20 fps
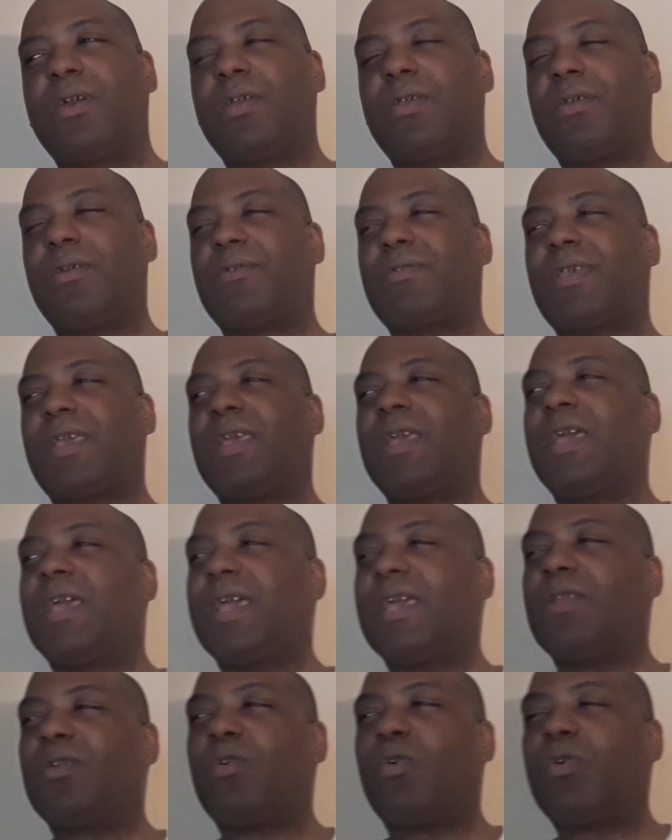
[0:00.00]
You know what I'm saying?
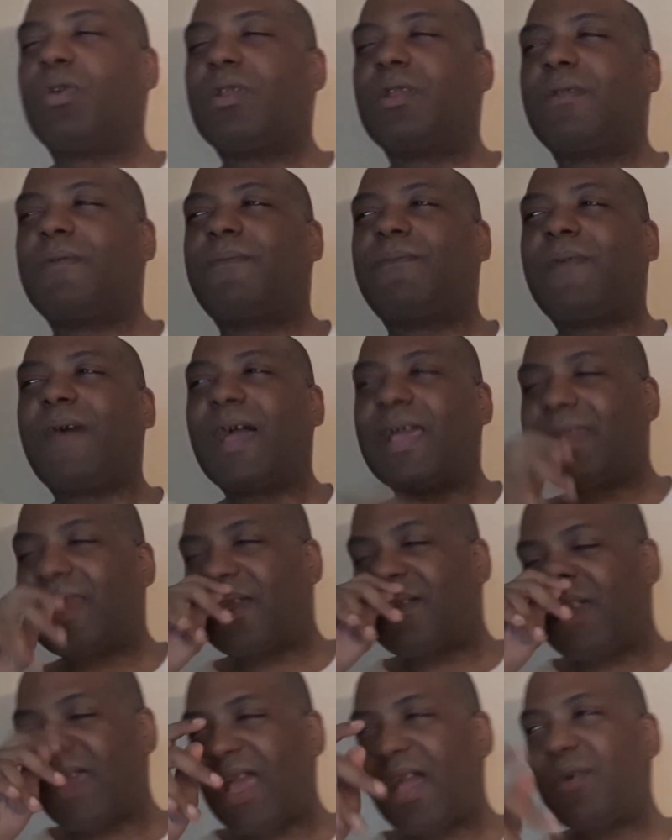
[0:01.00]
In order to find
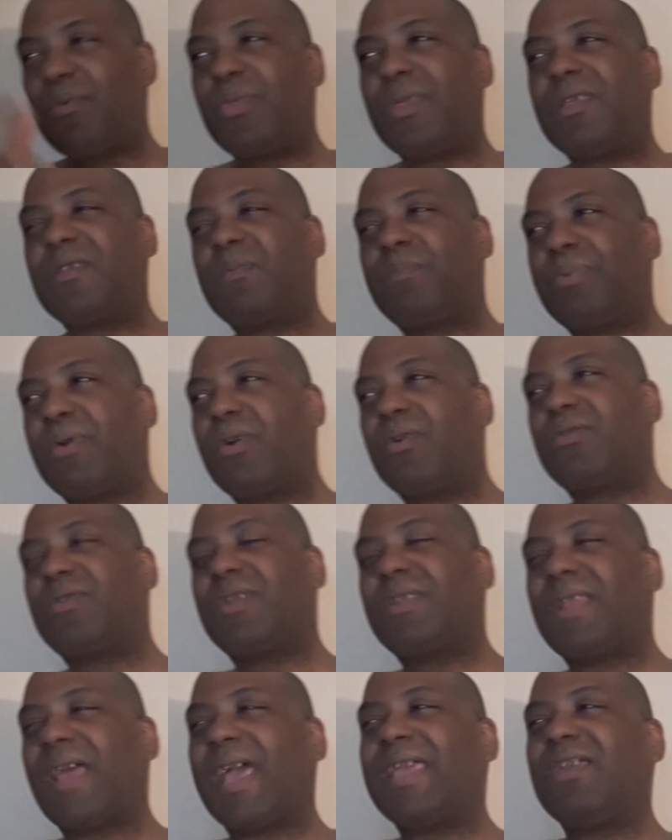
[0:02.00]
out how this
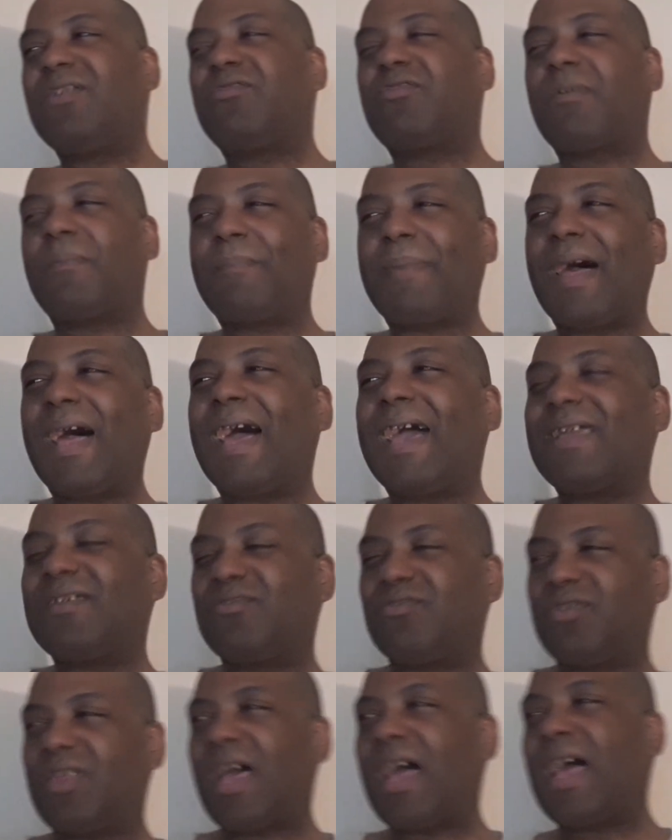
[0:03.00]
person, Ayesha
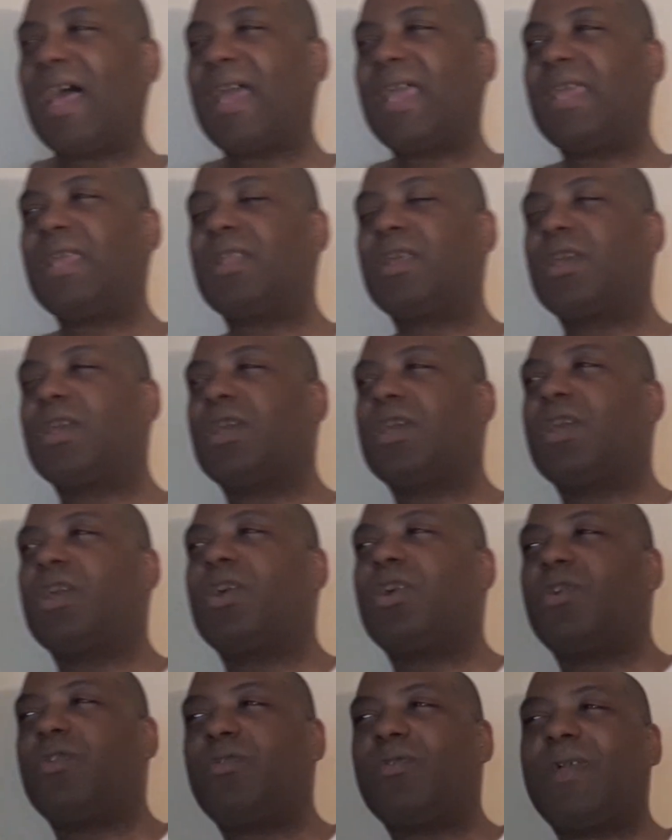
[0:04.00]
Baines, died,
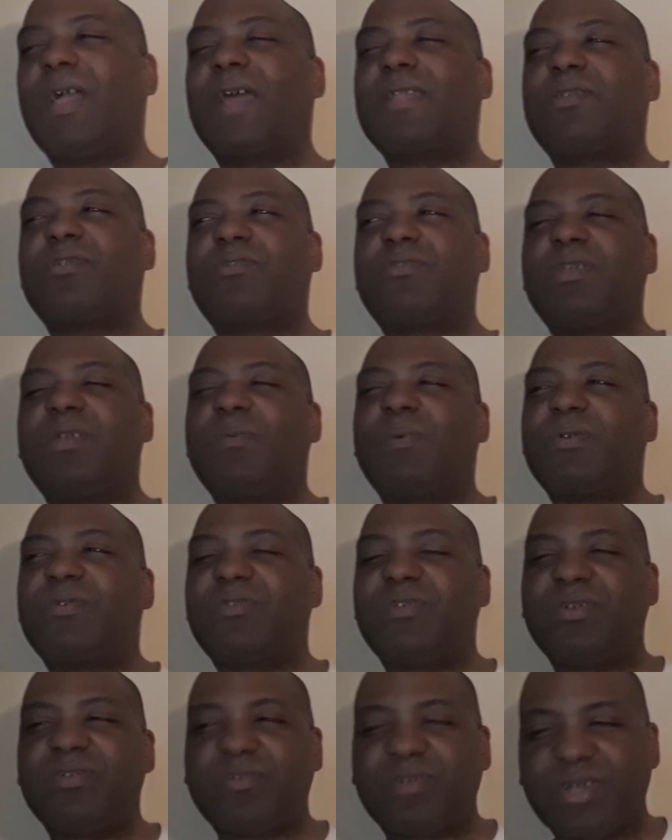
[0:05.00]
you got to see what
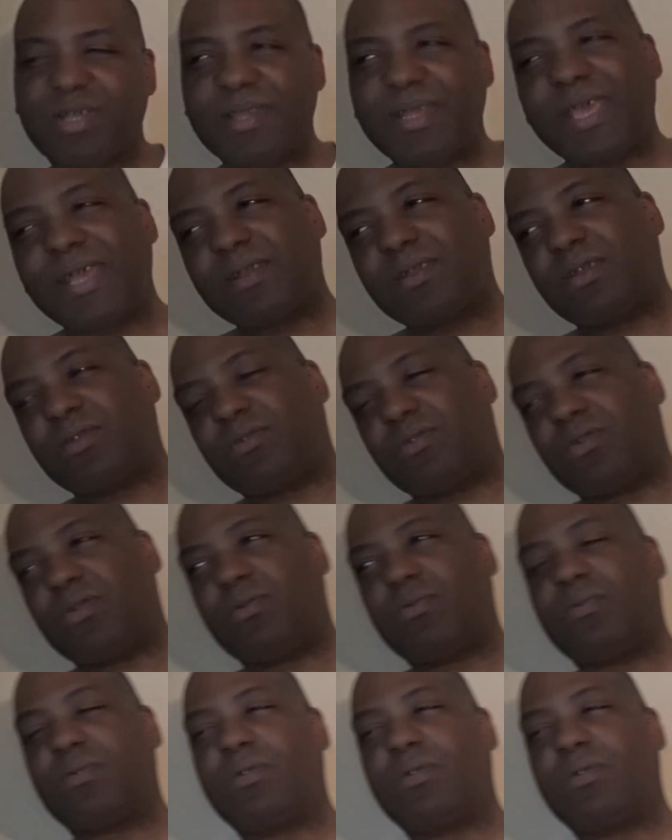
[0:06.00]
she's connected to.